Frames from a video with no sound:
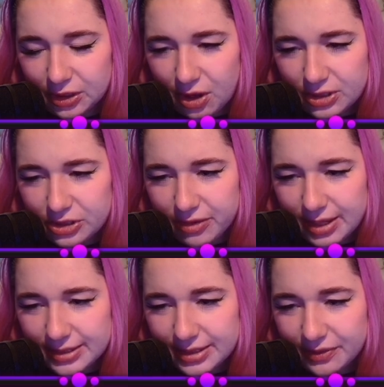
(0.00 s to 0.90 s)
long
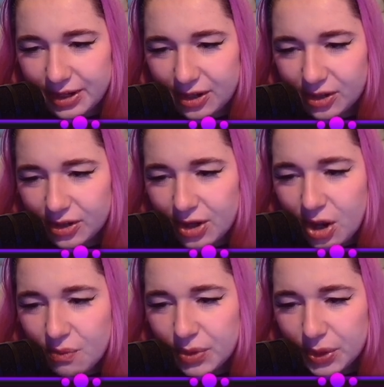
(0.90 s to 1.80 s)
strands of hair,
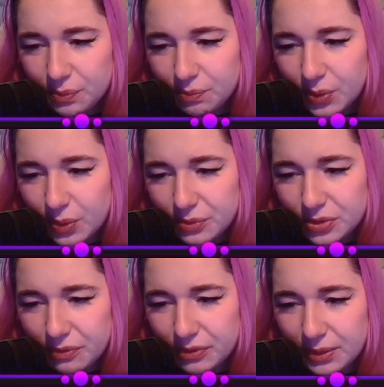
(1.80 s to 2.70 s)
but
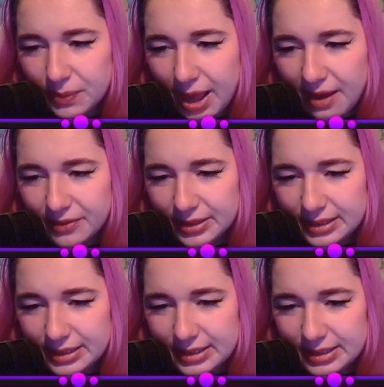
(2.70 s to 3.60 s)
most of them have a
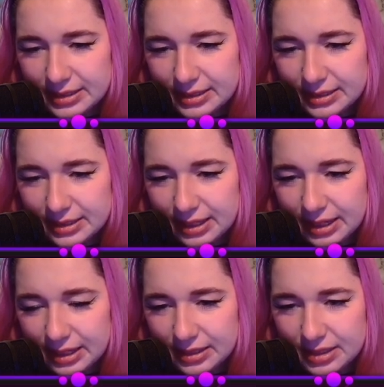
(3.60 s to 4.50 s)
decent
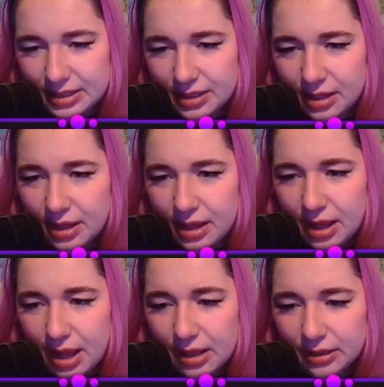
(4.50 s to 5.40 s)
length
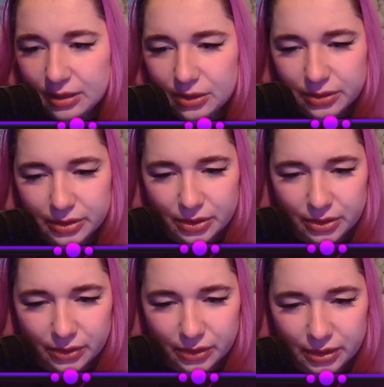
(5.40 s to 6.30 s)
and look
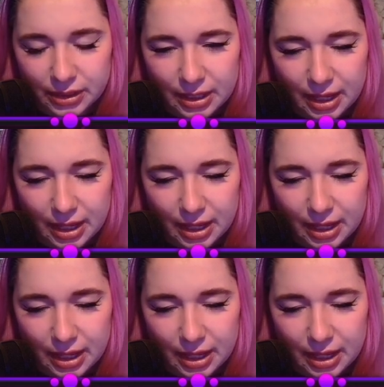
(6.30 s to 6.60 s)
good.